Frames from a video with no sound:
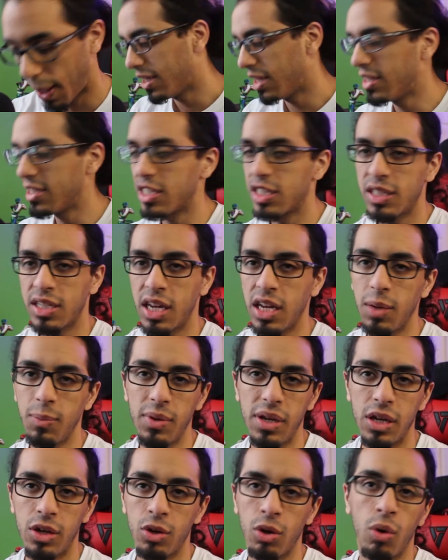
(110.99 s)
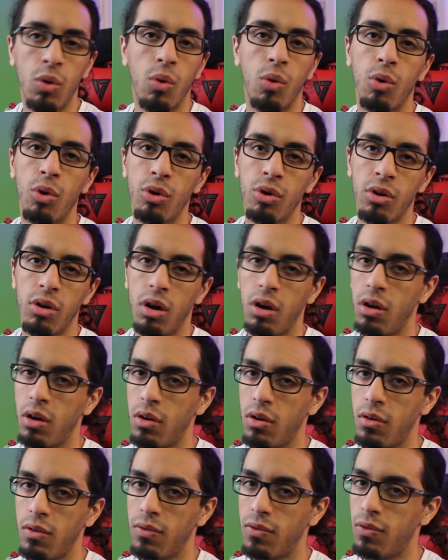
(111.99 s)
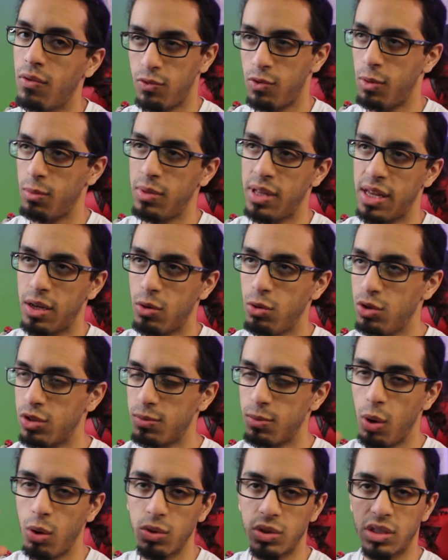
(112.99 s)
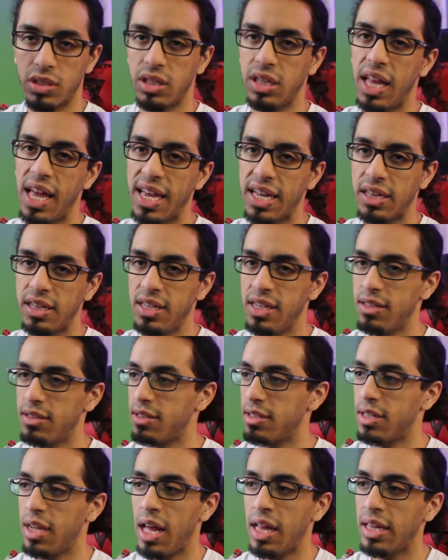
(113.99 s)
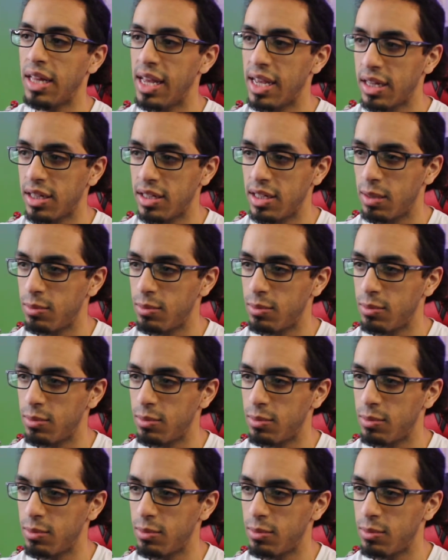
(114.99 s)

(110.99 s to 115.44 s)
Now, this is gonna be in no order of from like who's most likely to not likely.